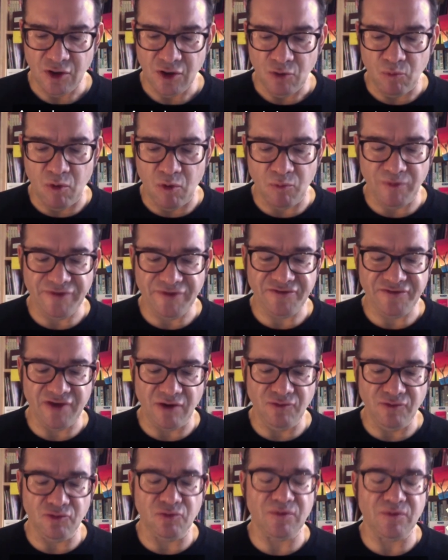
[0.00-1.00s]
What we
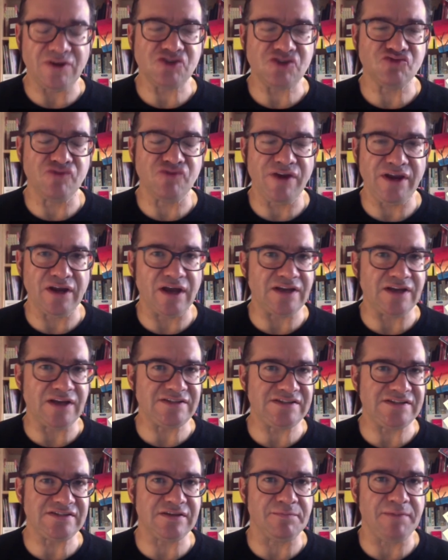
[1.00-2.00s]
don't always realise
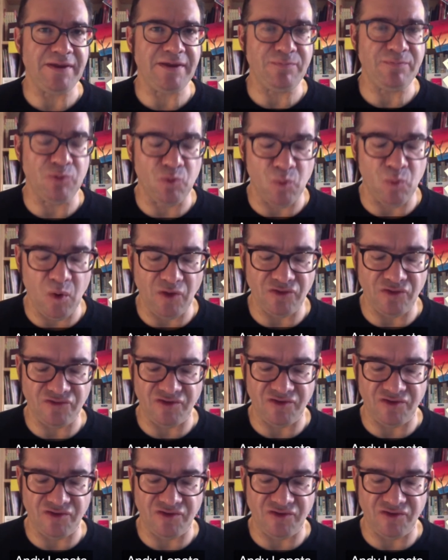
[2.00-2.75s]
is that people want